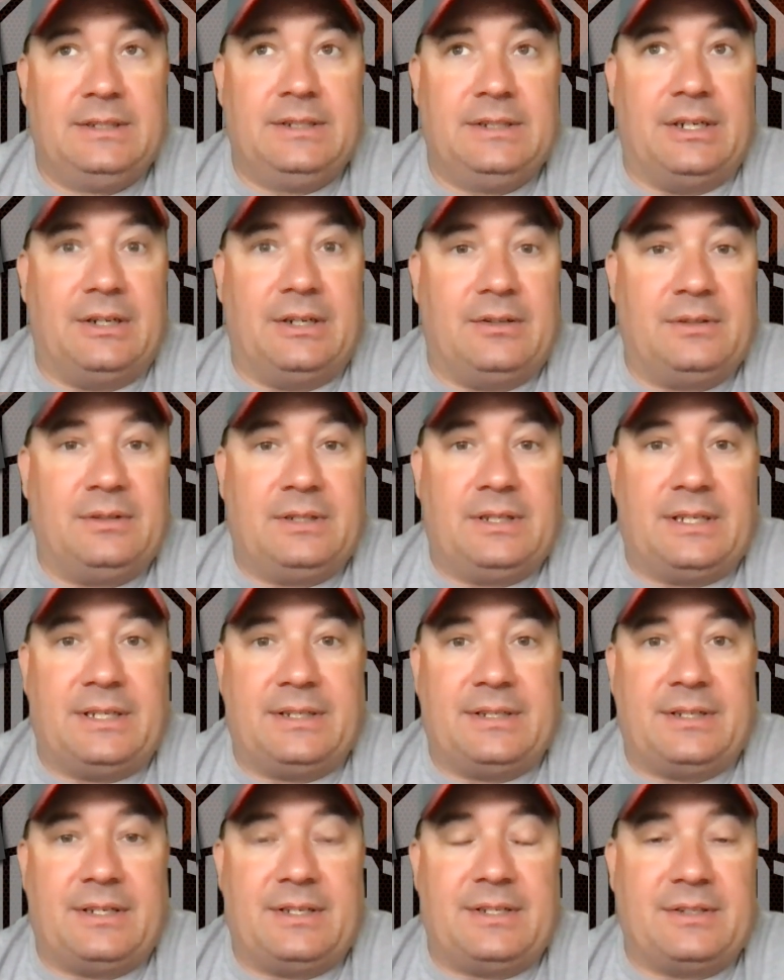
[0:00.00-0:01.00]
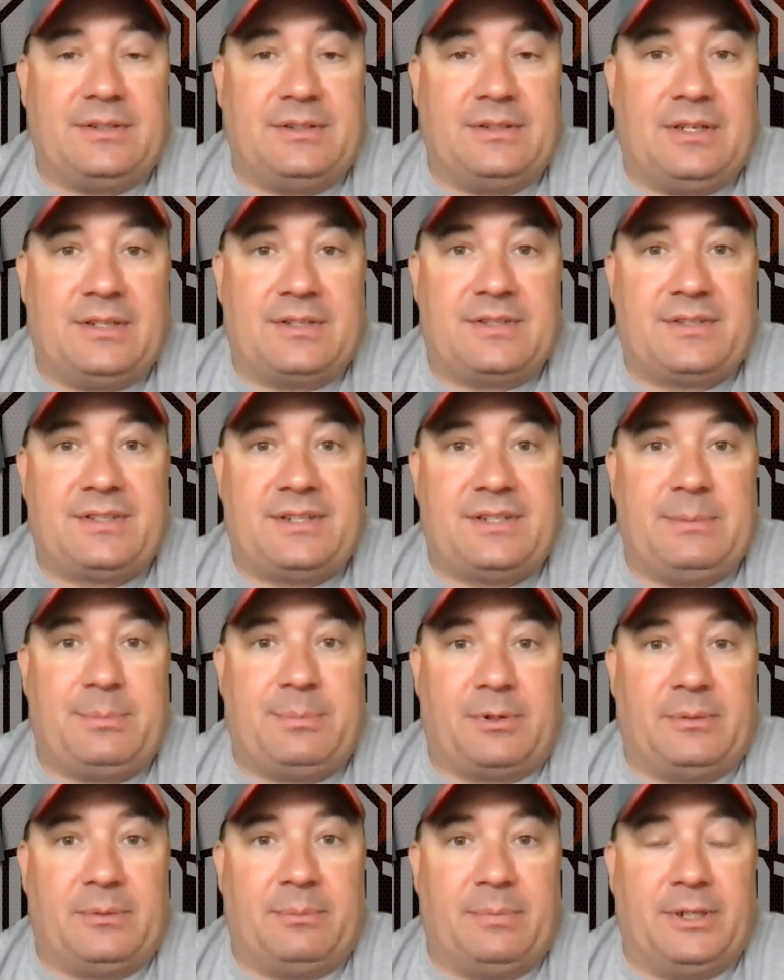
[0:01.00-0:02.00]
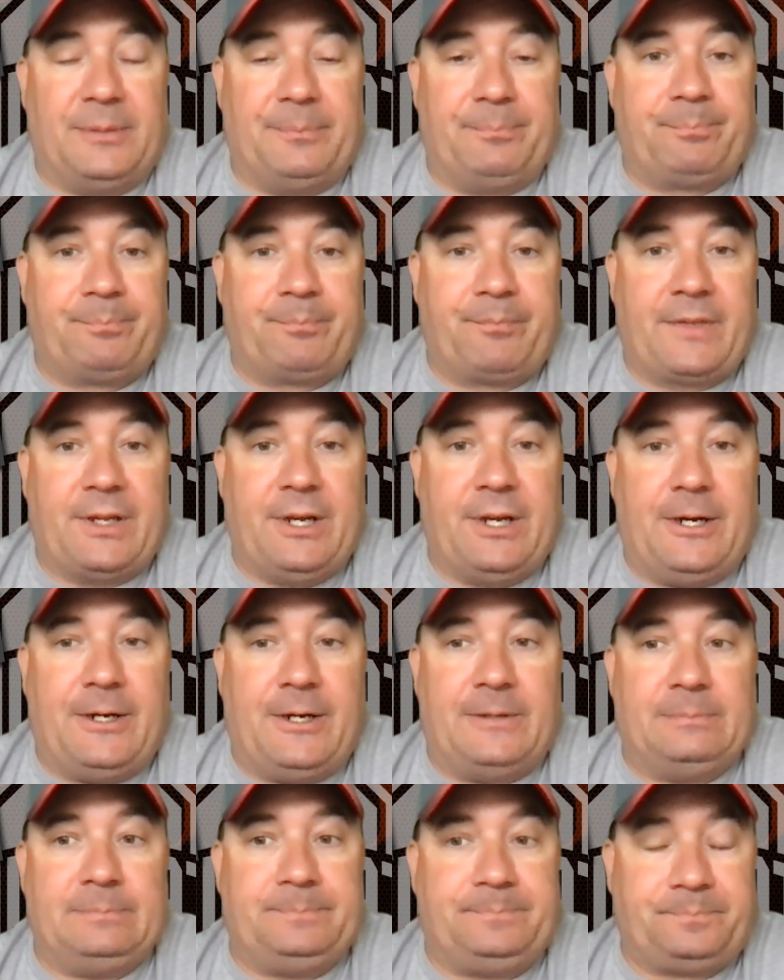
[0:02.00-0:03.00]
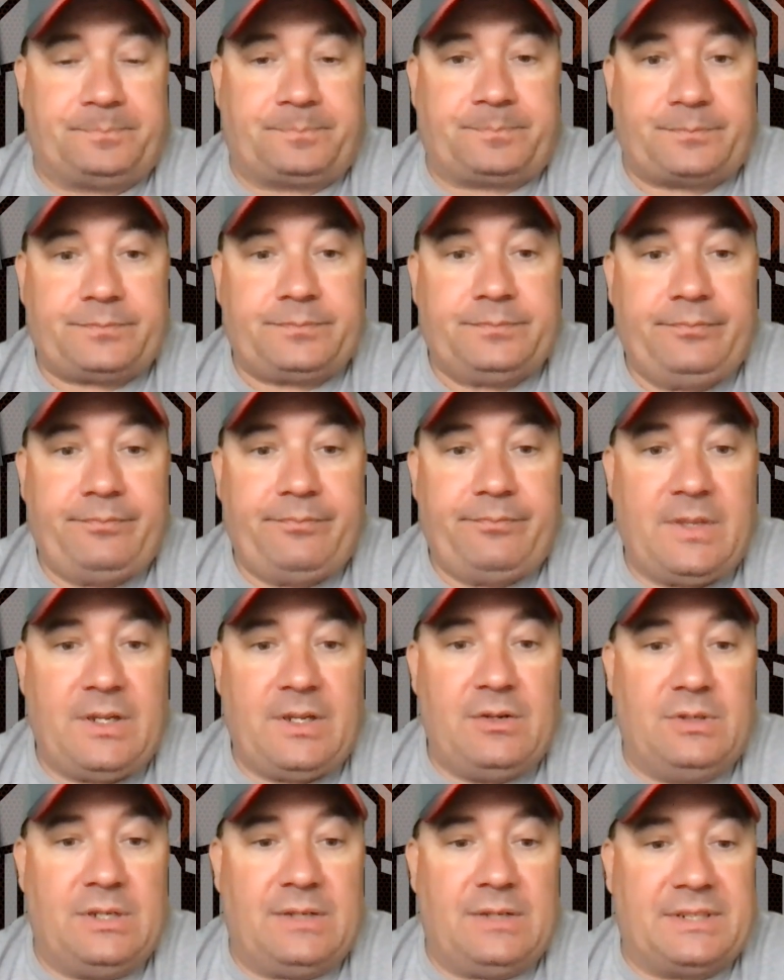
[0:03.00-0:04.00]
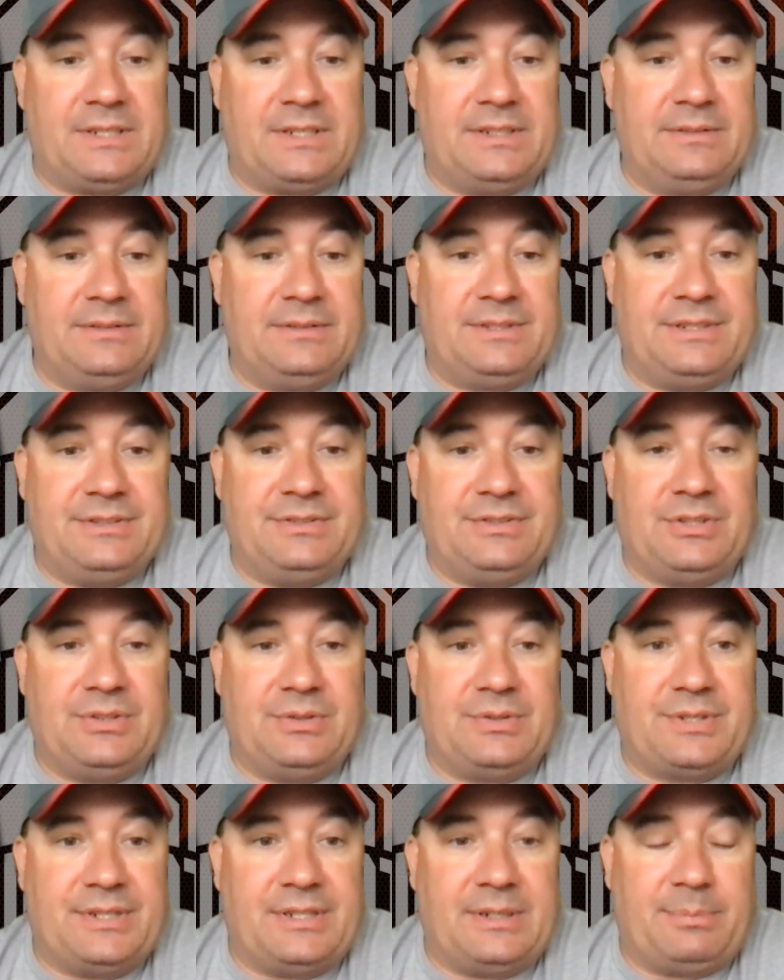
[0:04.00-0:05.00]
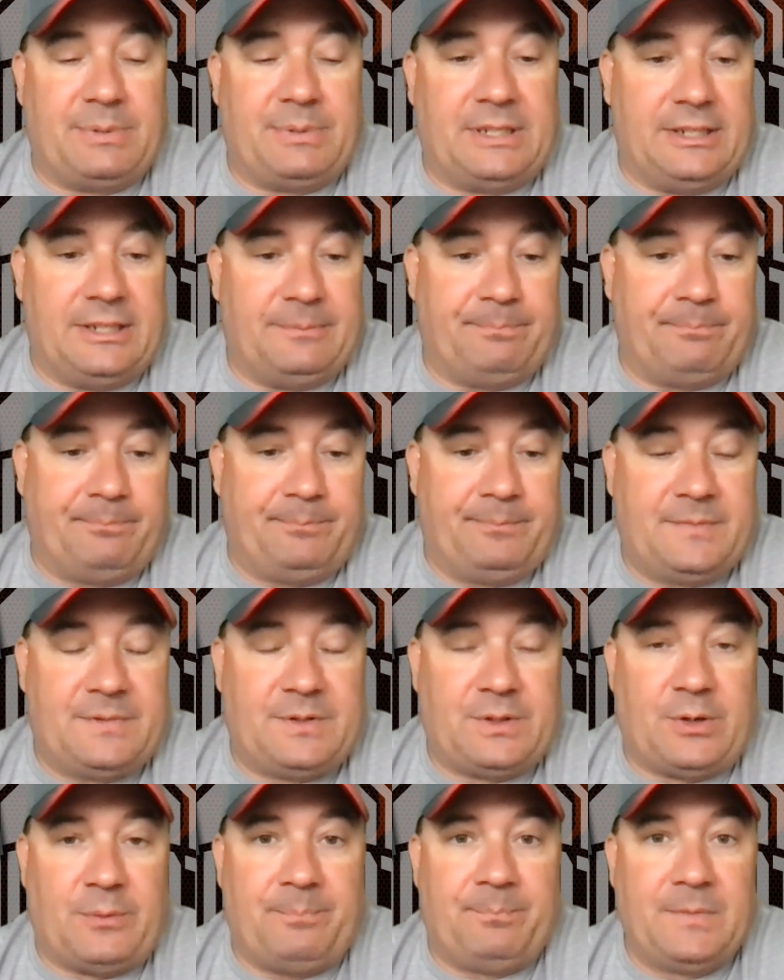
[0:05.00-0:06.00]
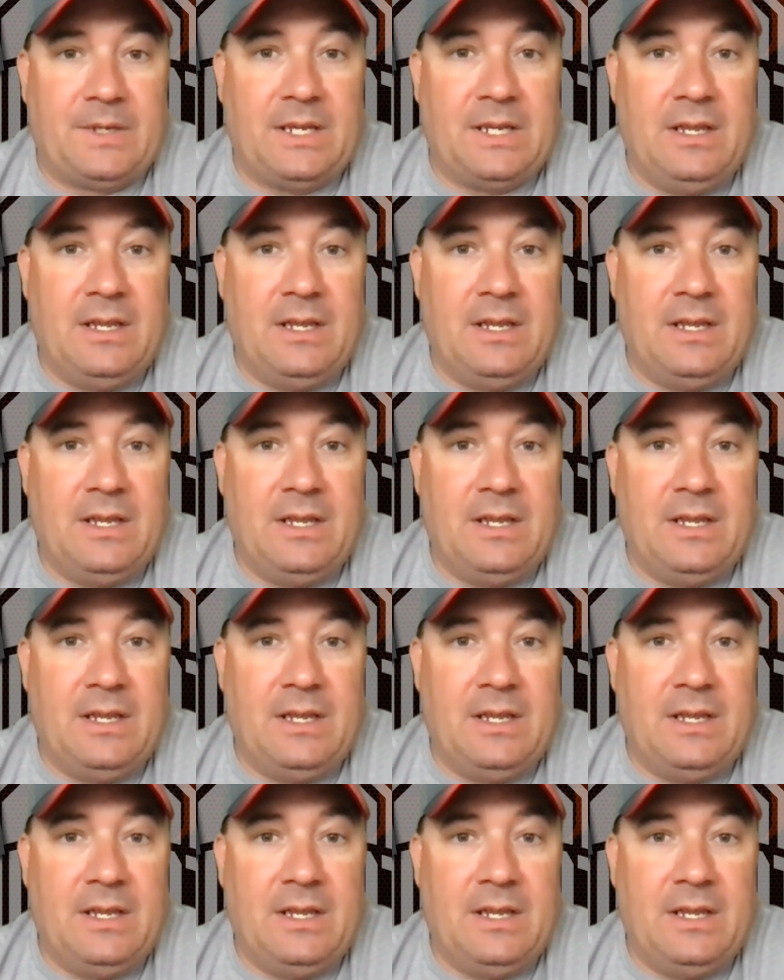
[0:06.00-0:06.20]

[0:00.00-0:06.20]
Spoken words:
you know, a sleeper. But we have to juice it up again. So